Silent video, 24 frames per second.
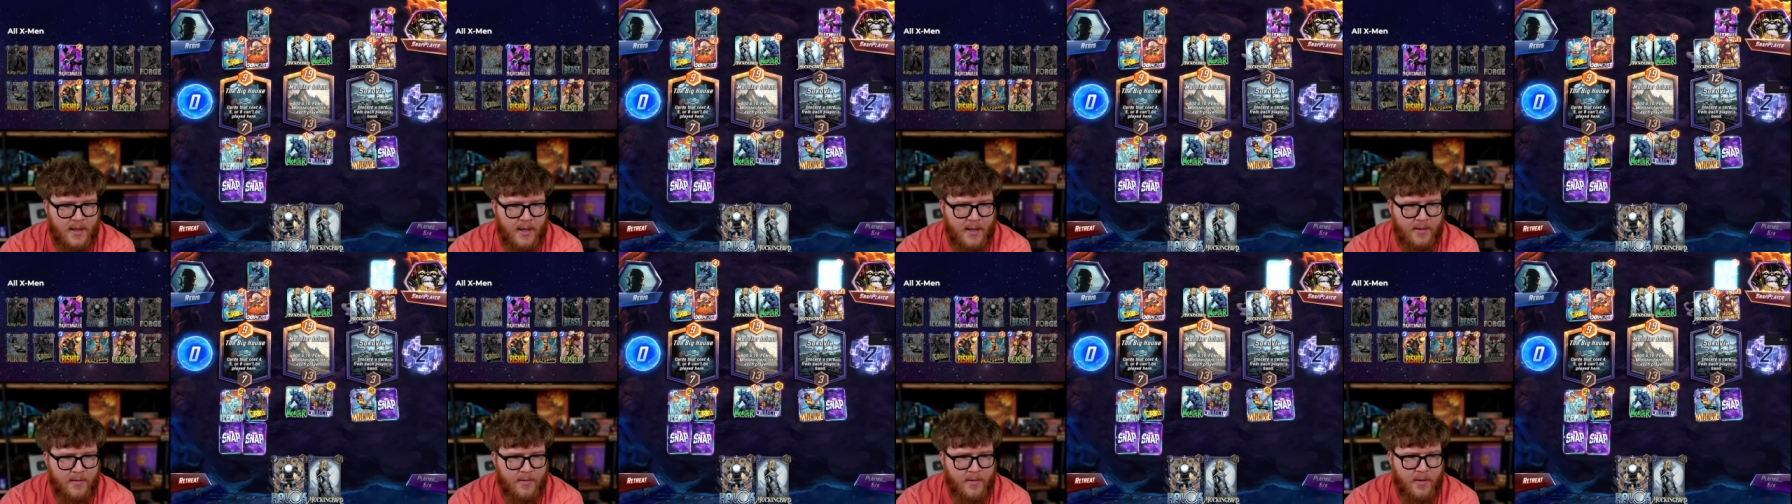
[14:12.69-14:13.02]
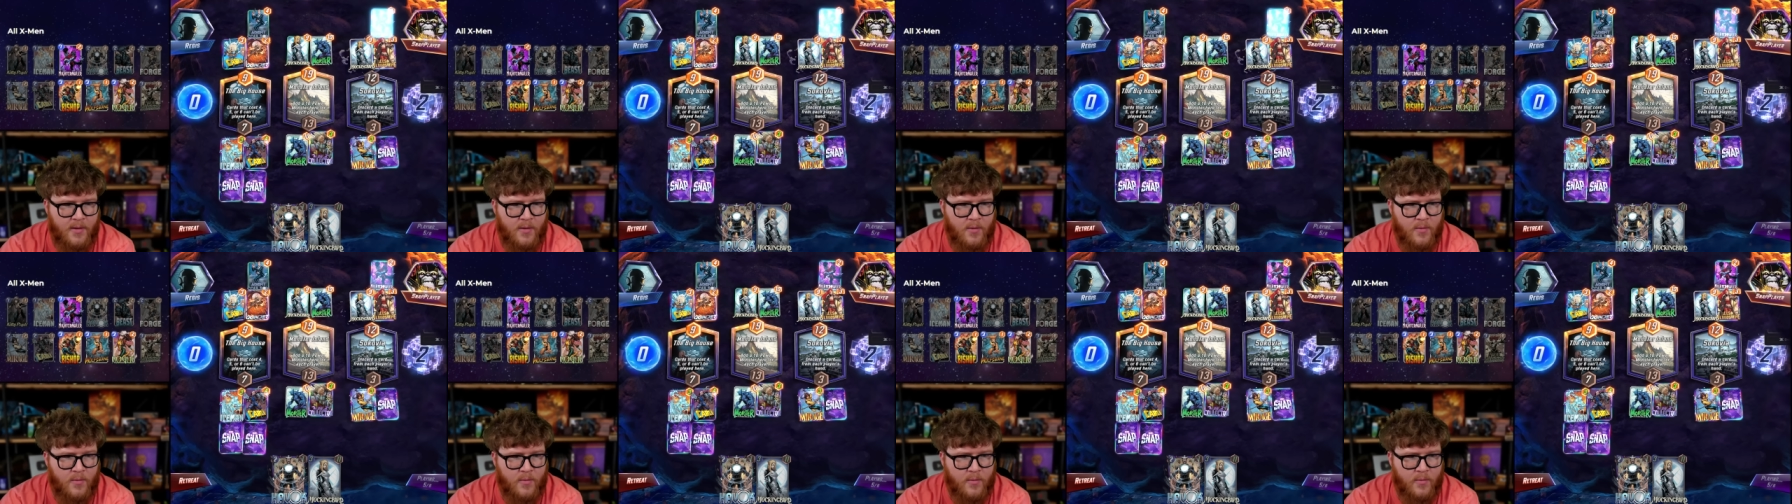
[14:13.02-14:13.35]
I don't
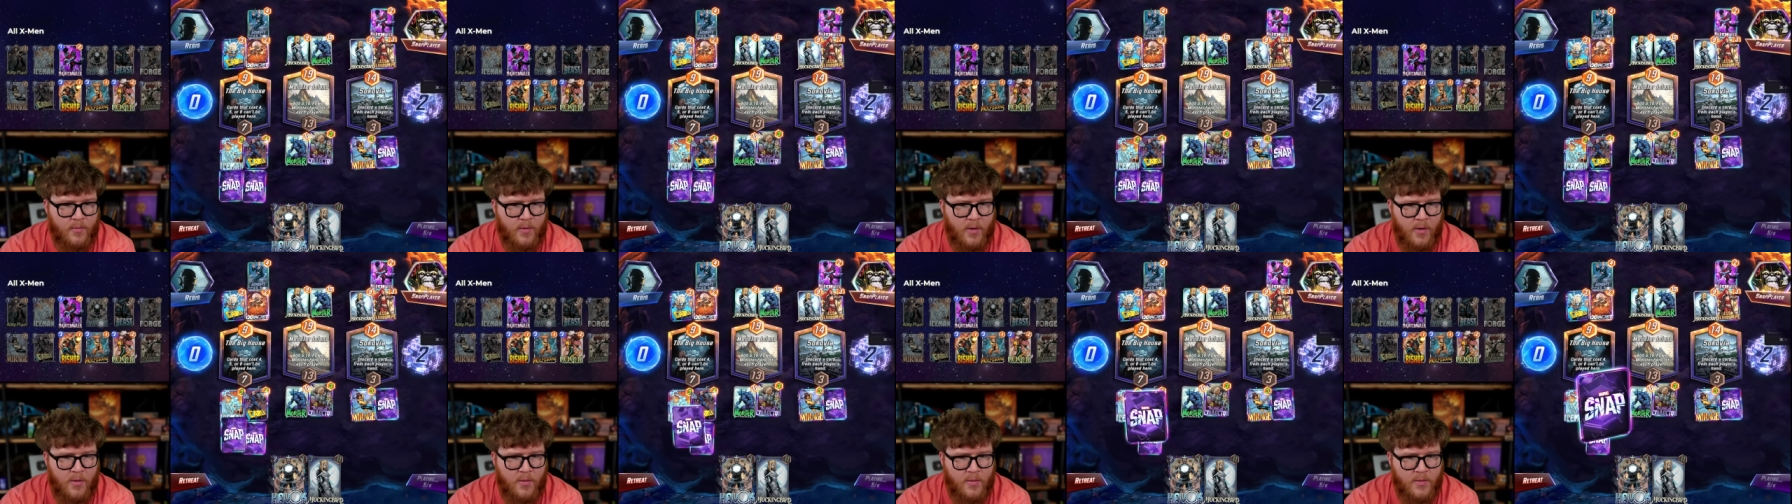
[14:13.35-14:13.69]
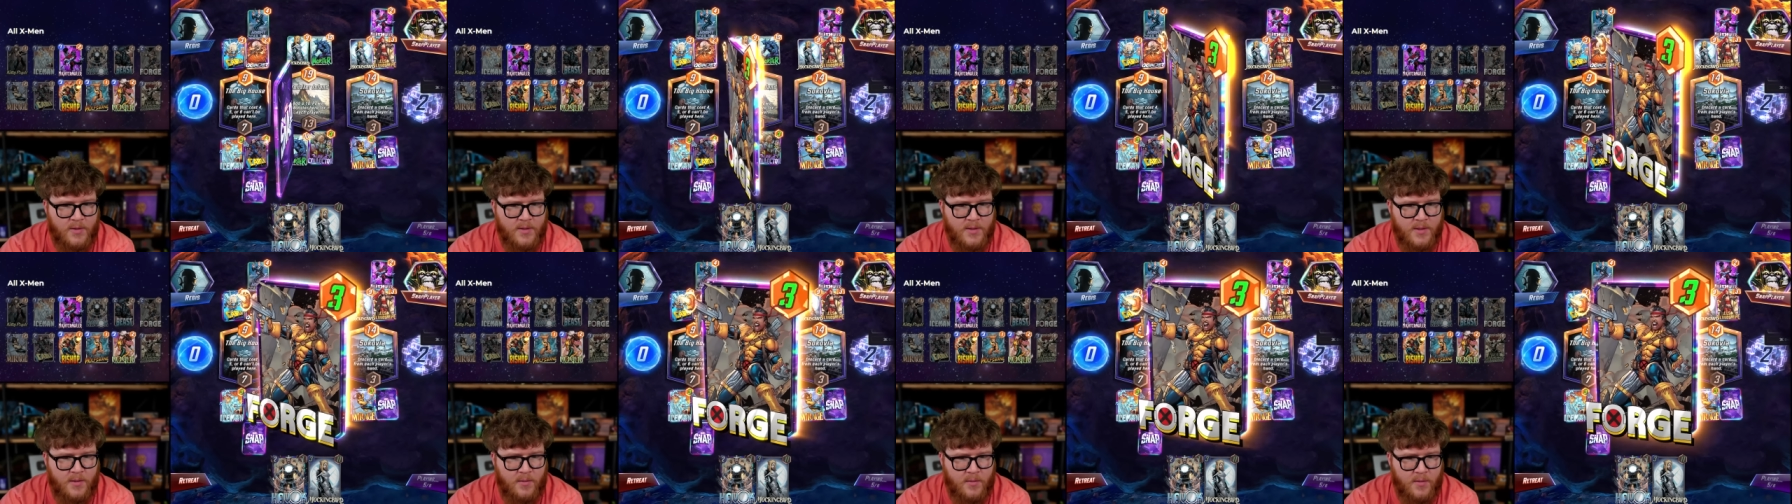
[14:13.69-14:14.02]
know
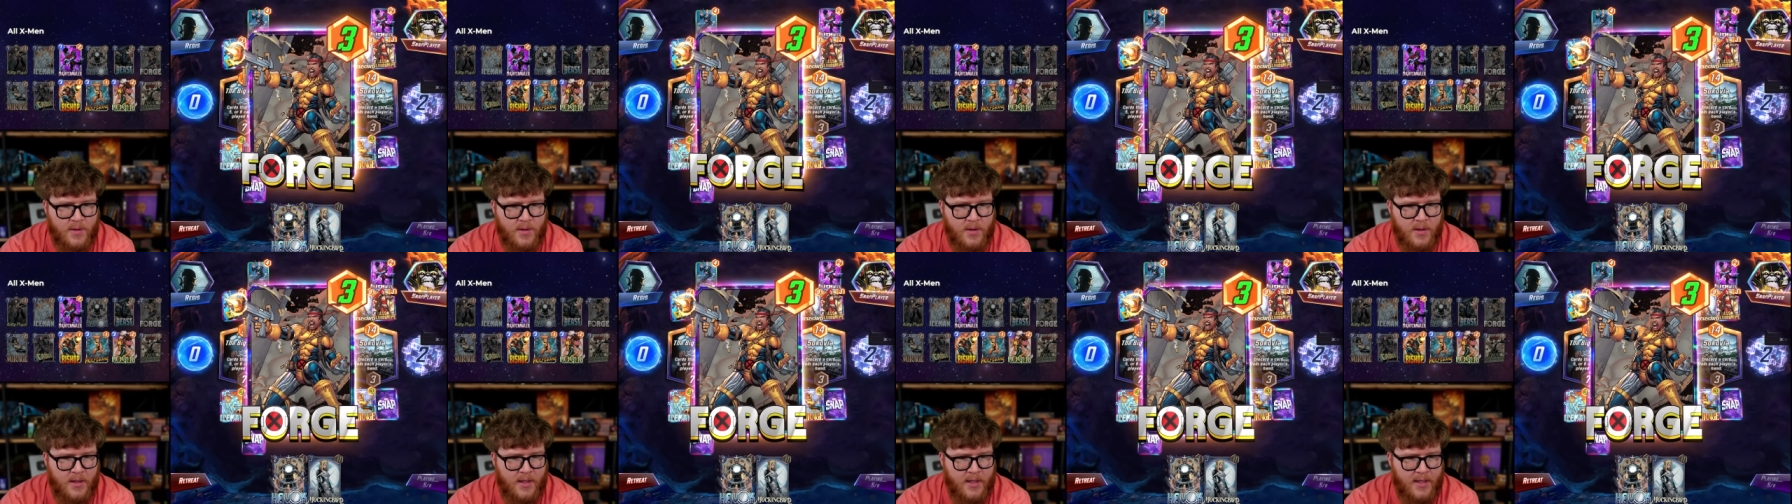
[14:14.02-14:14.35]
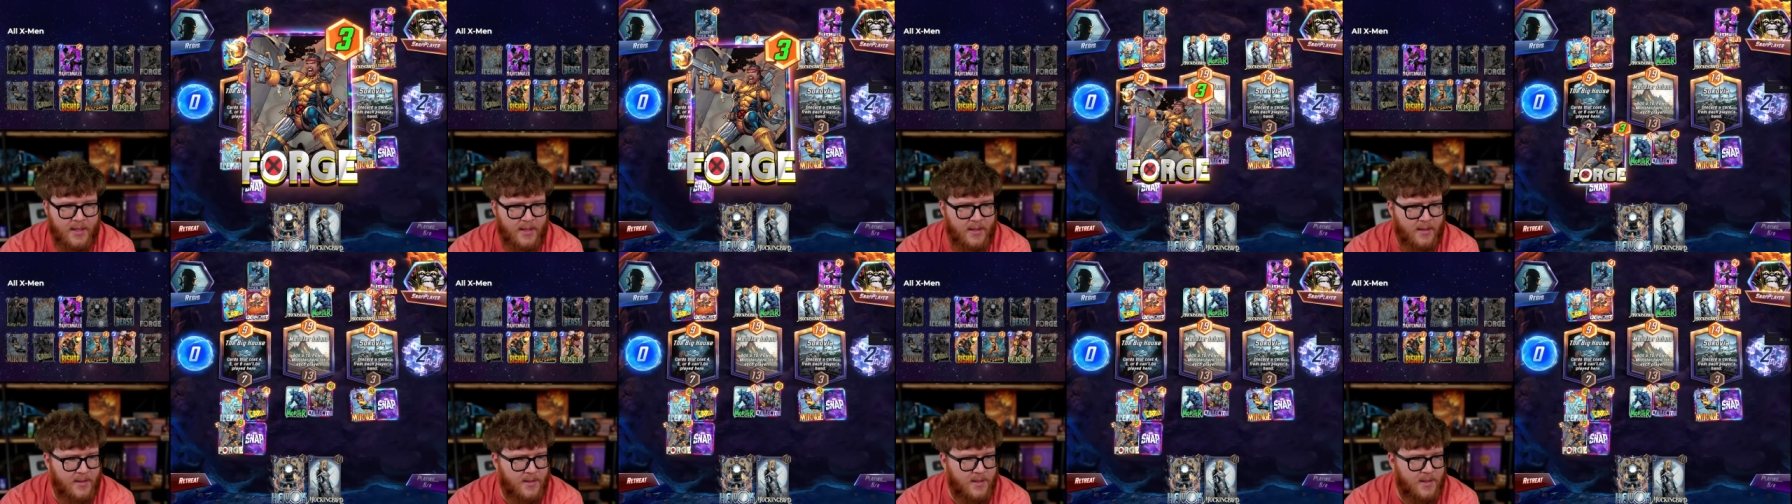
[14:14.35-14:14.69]
rogues no
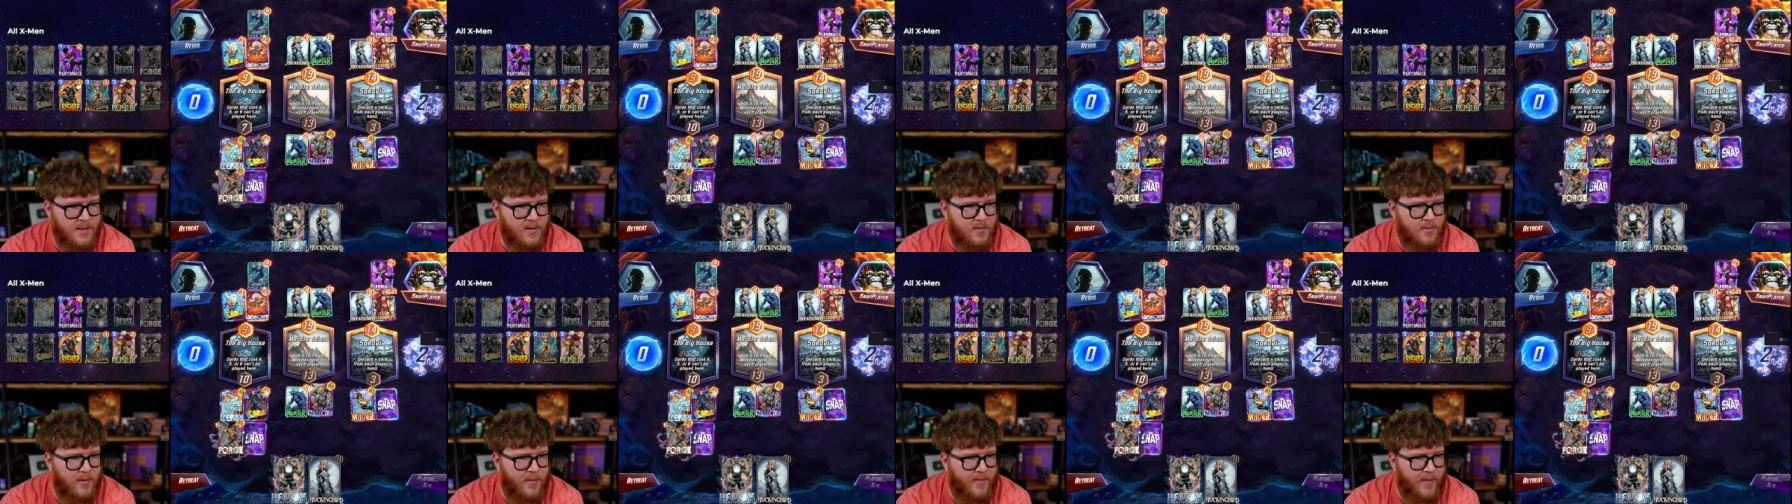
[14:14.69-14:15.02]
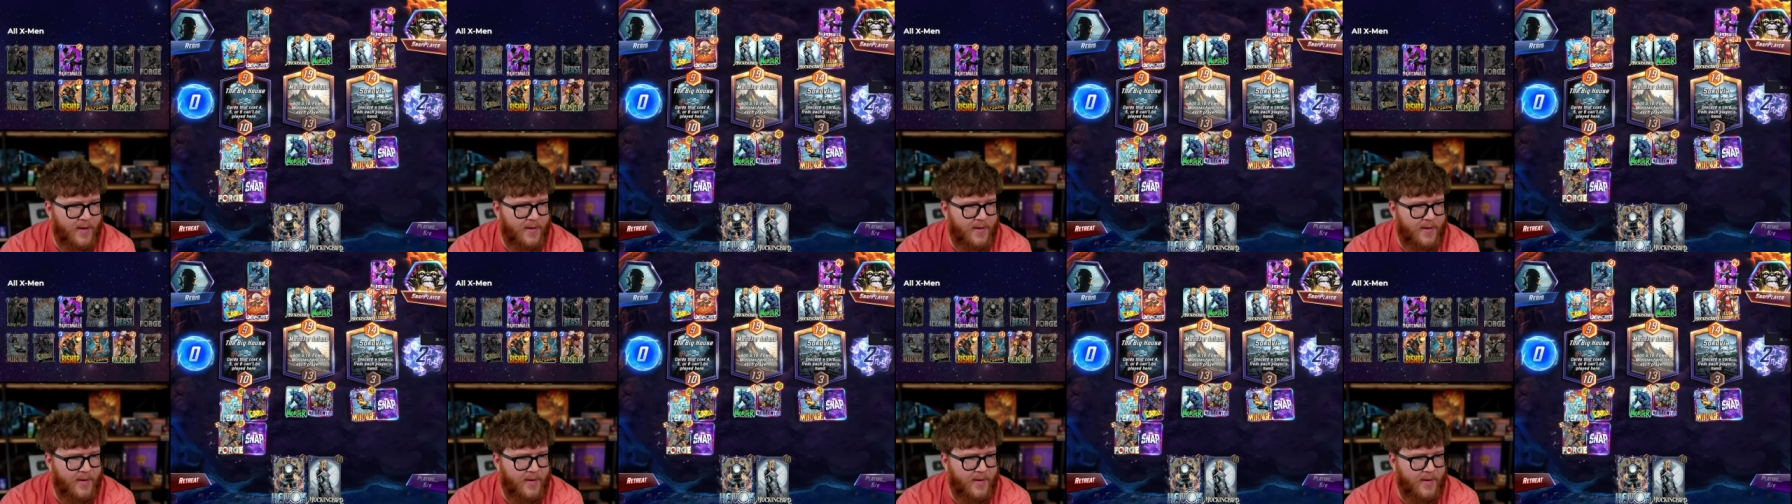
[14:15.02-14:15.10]
good I just don't know if